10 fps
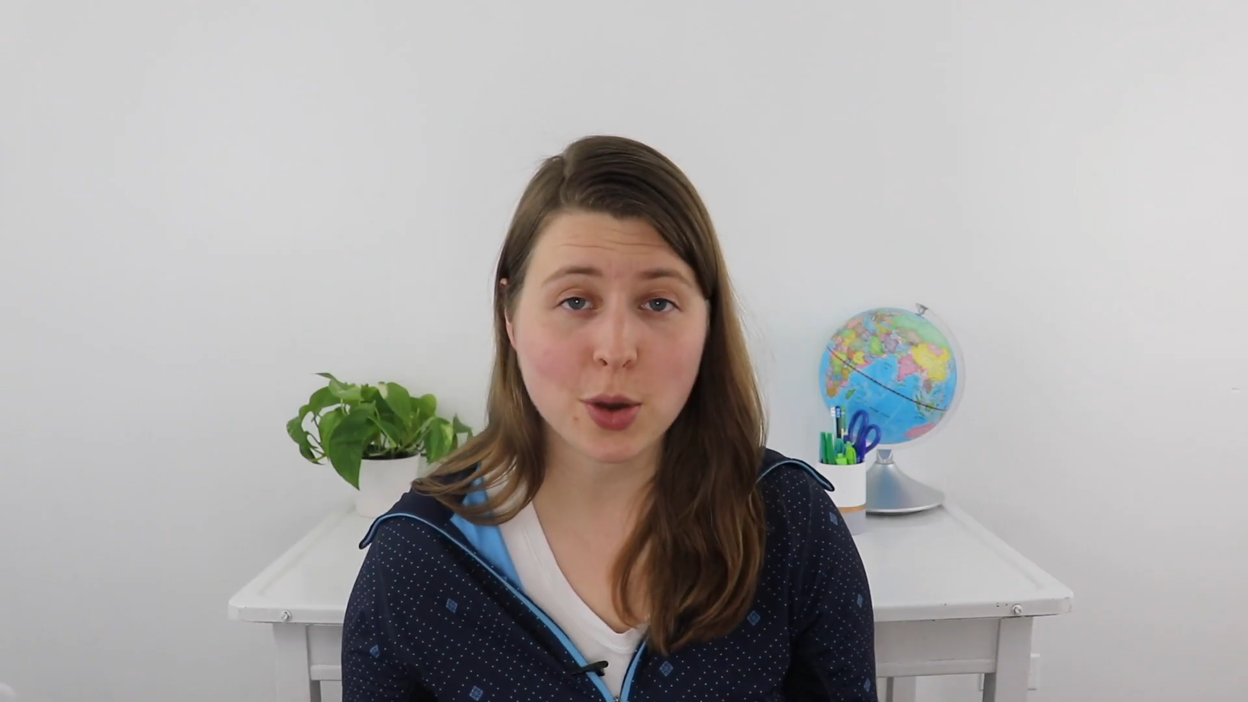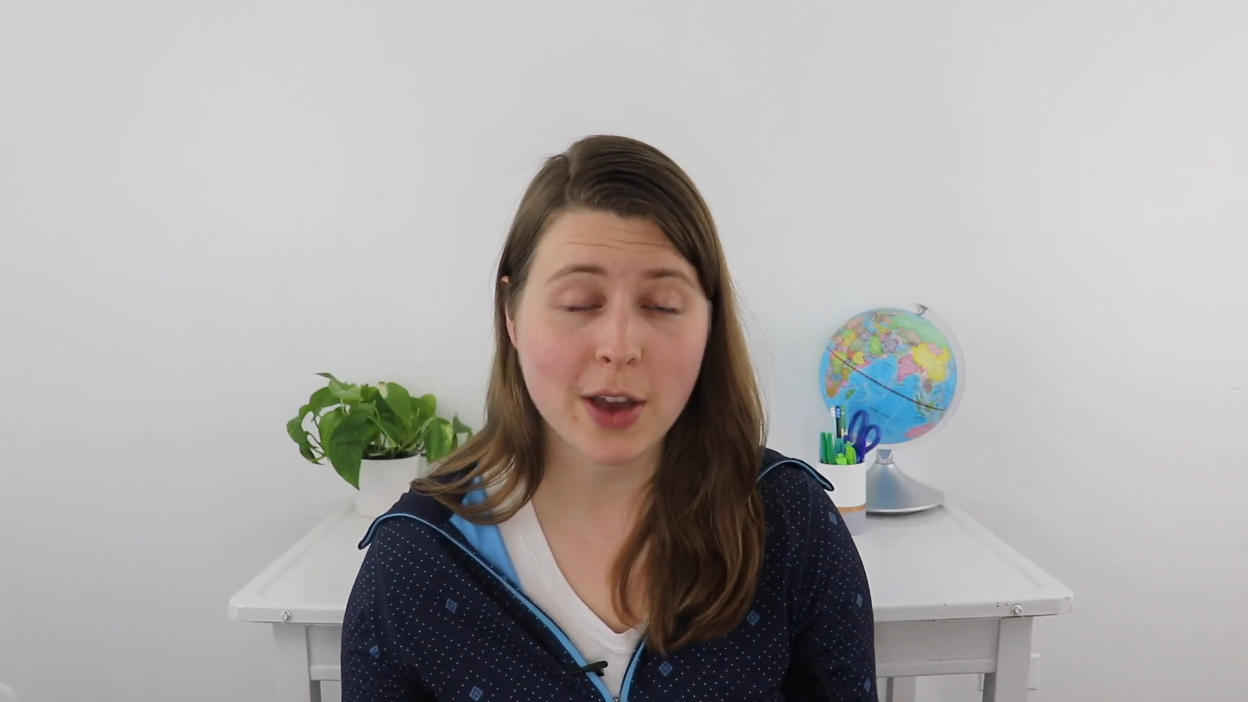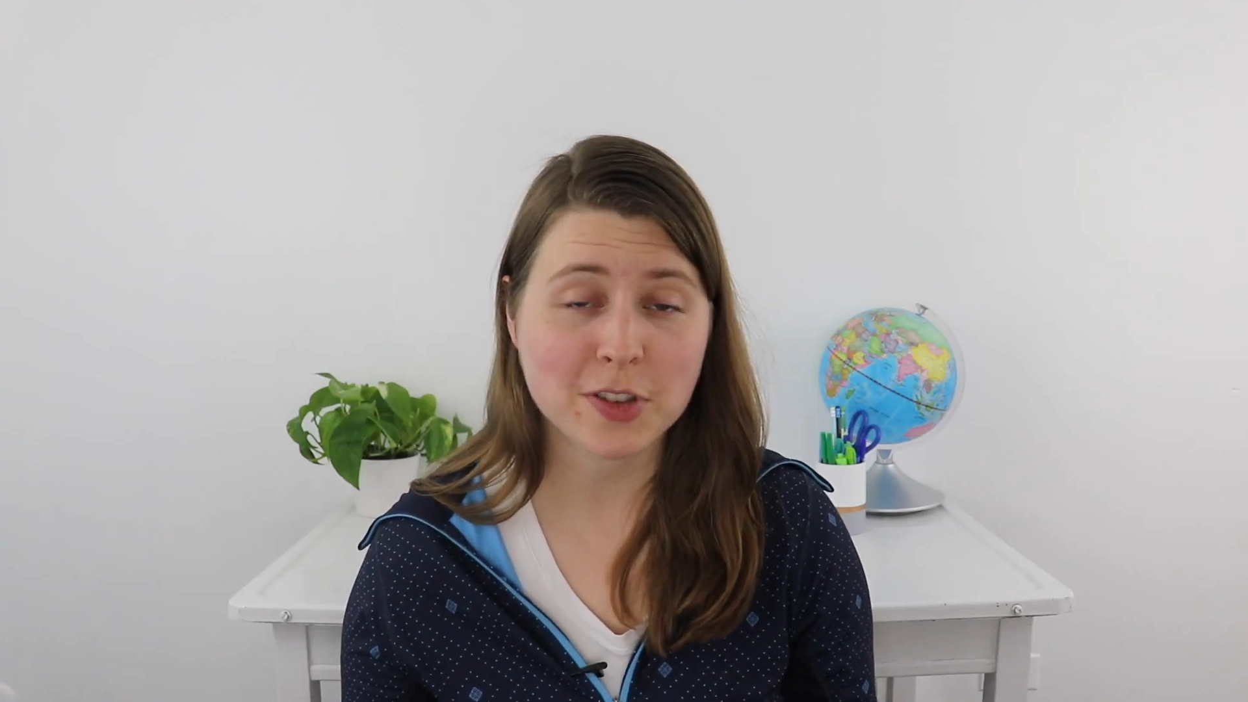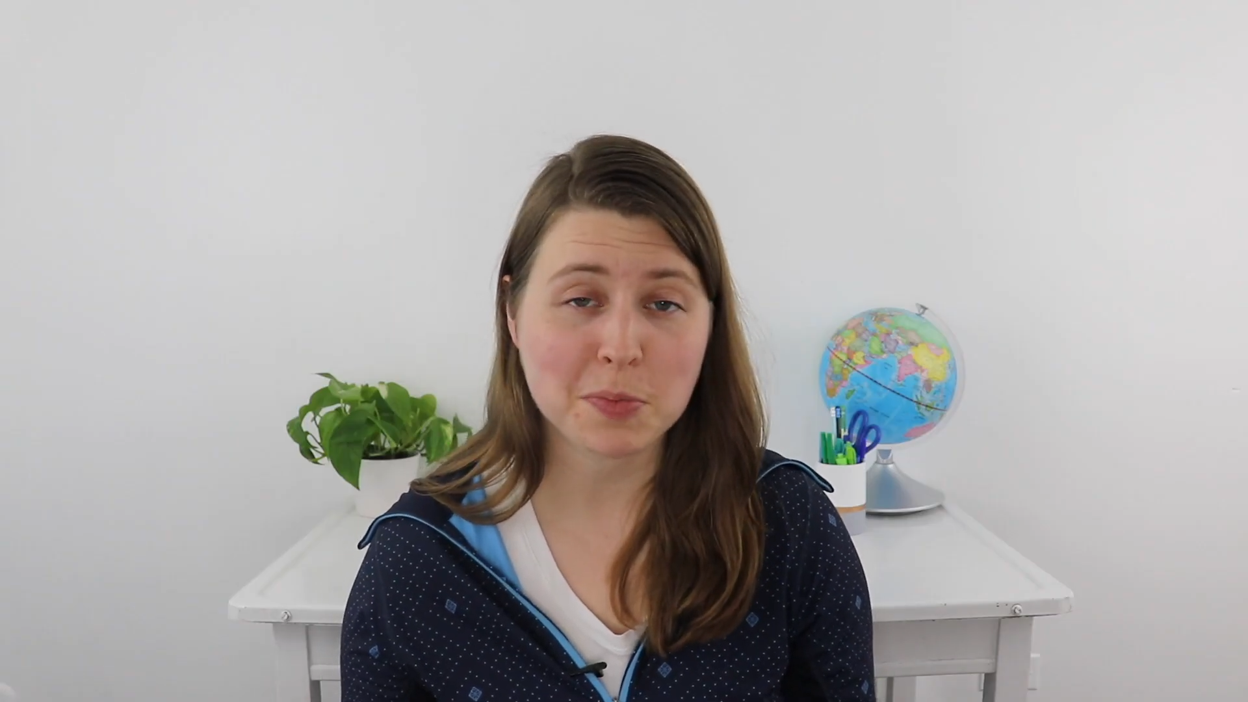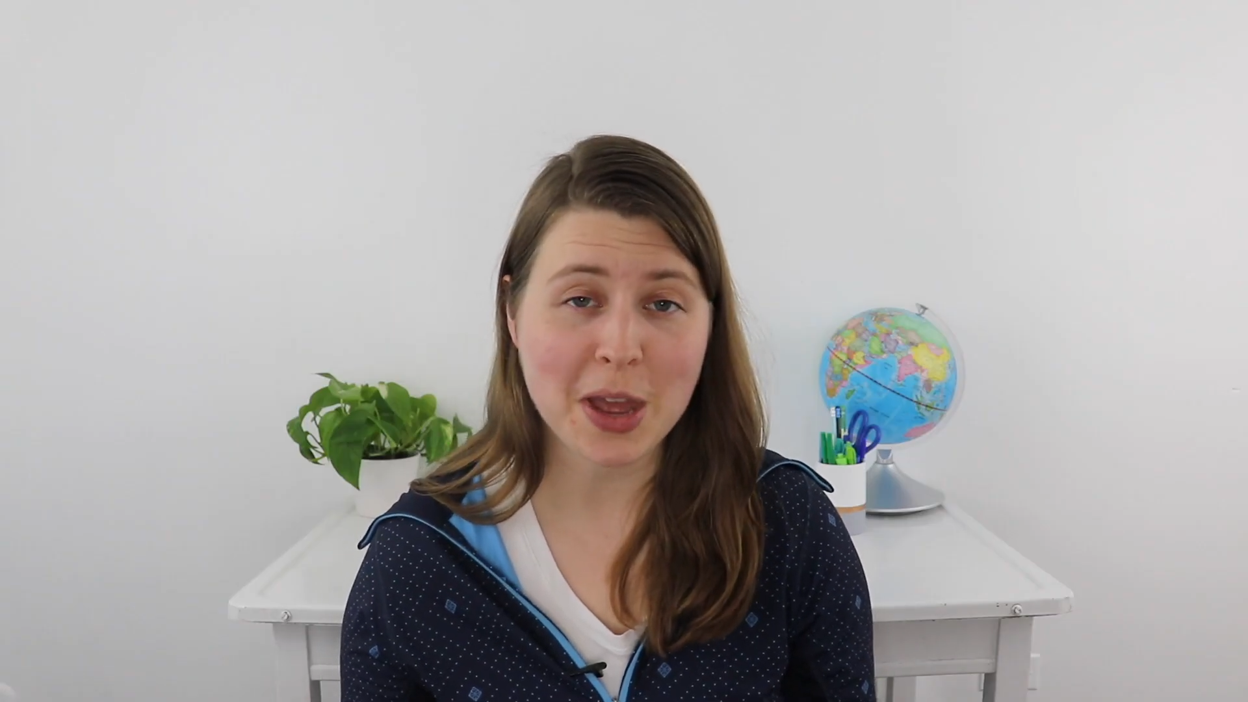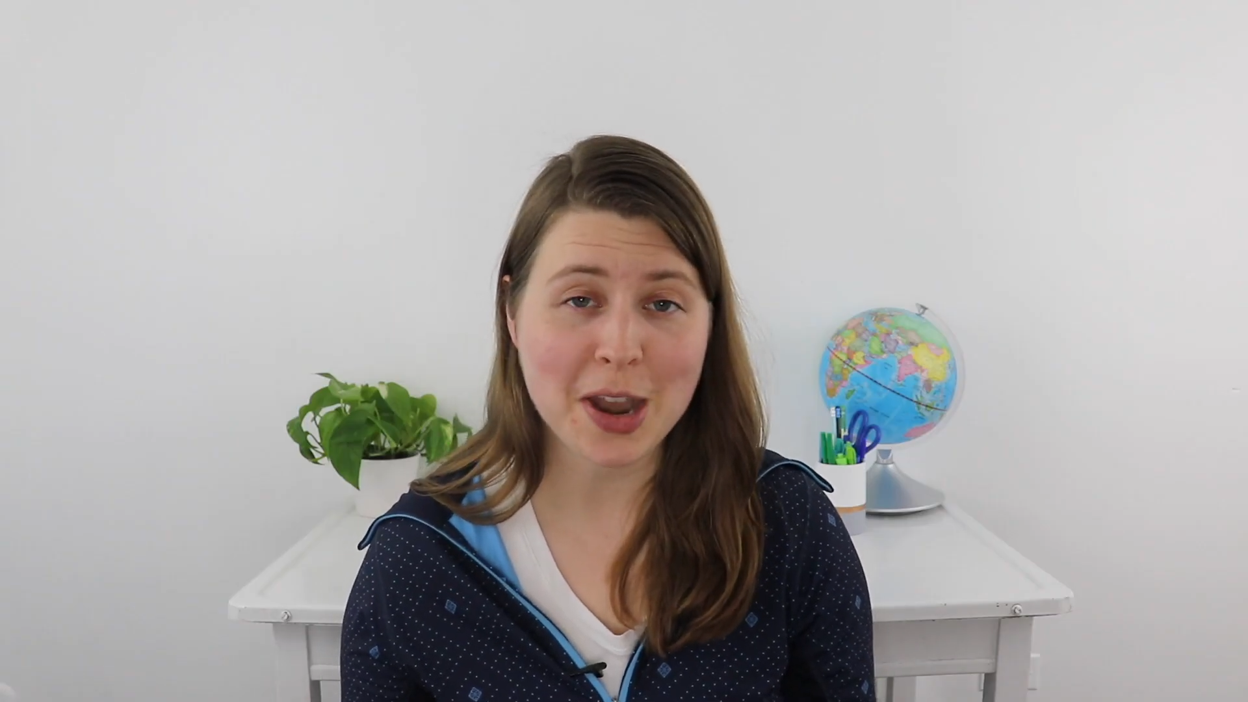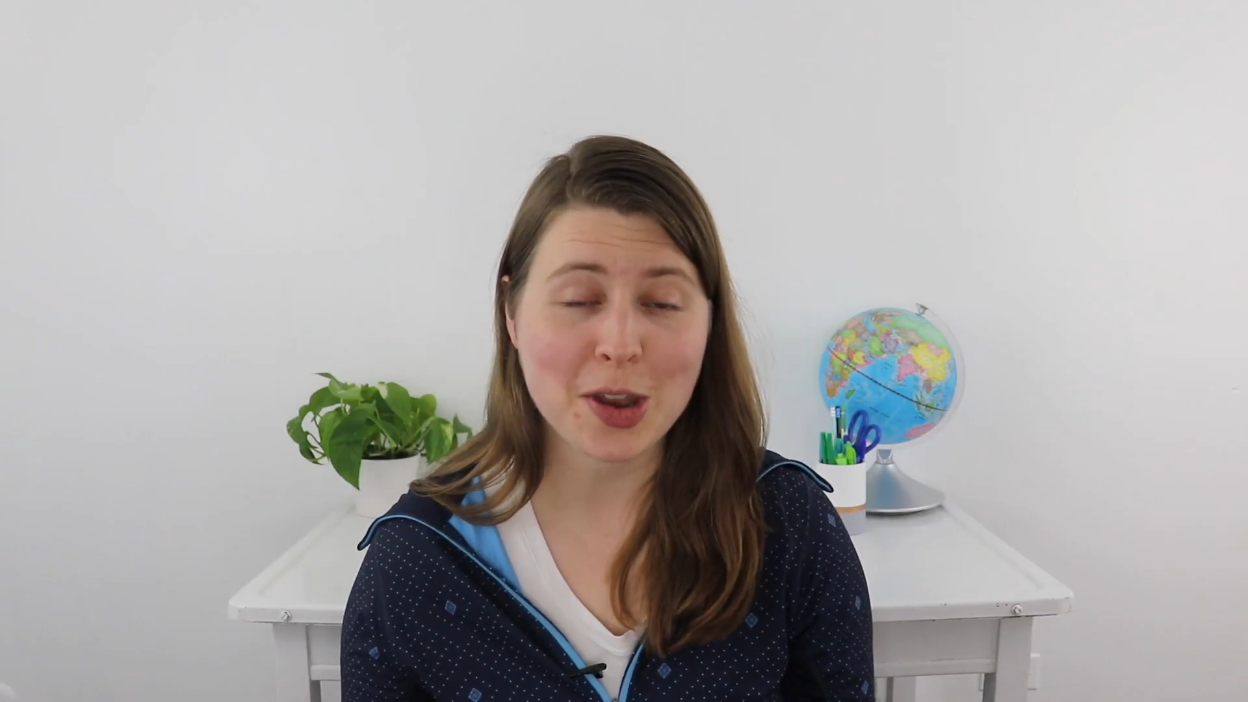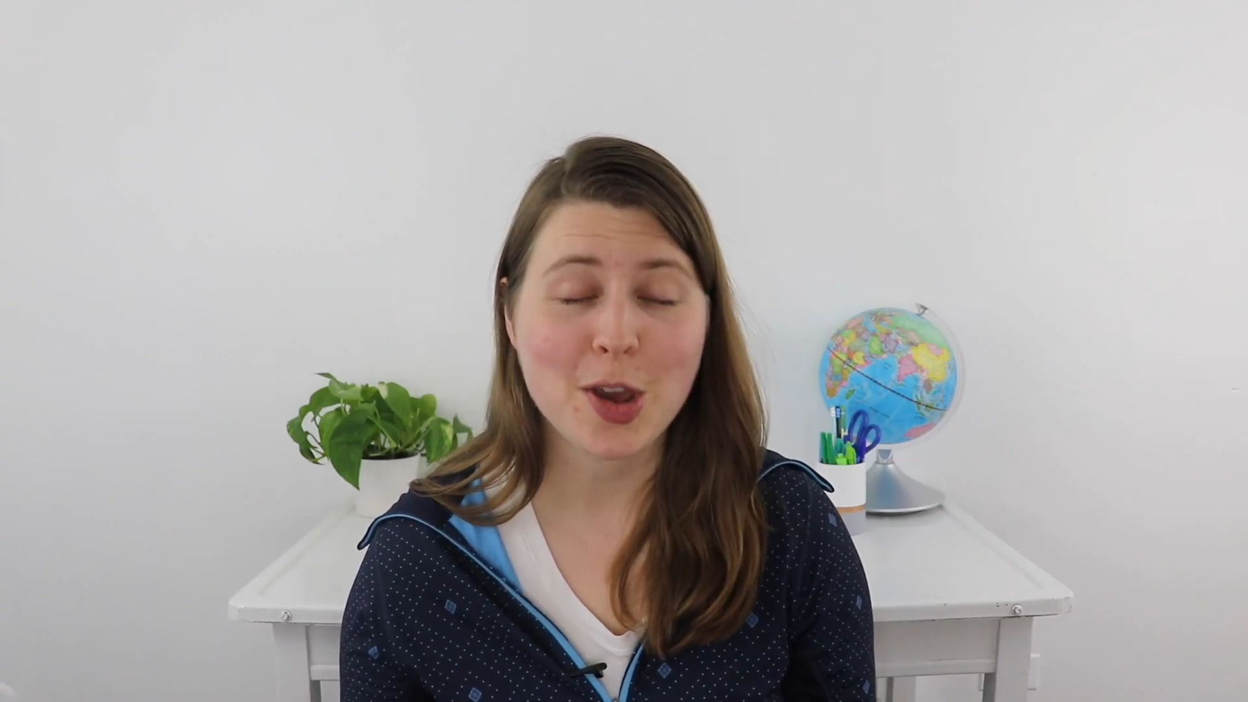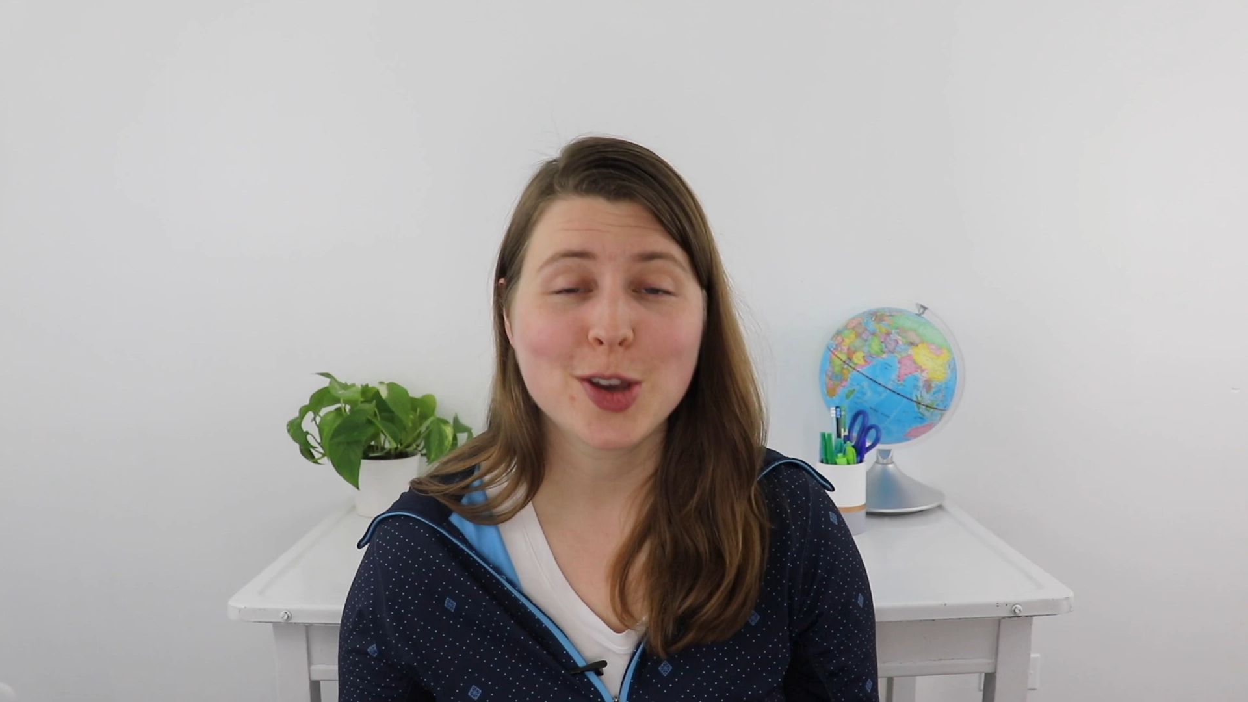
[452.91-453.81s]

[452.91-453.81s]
you have spent